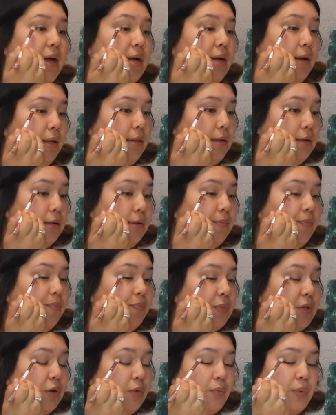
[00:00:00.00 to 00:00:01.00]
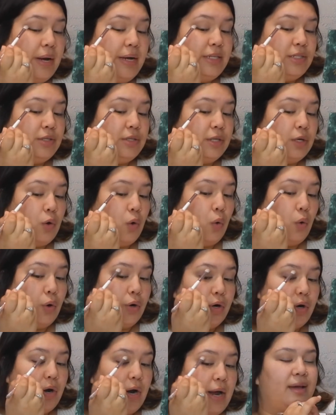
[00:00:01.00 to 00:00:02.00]
color right to the
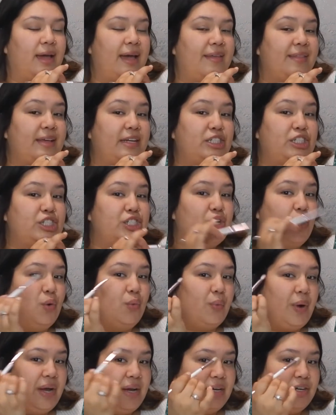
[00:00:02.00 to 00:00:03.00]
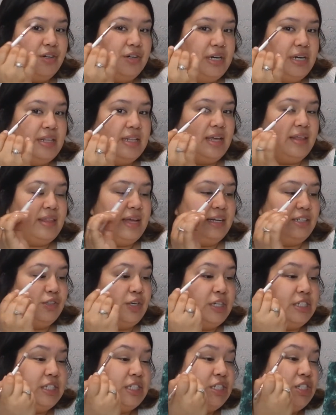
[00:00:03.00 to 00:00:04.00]
corner, and then just go right underneath that
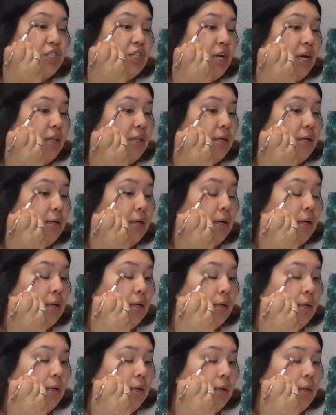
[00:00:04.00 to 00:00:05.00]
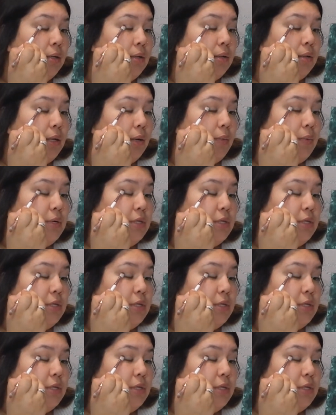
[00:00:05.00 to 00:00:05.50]
transition color that we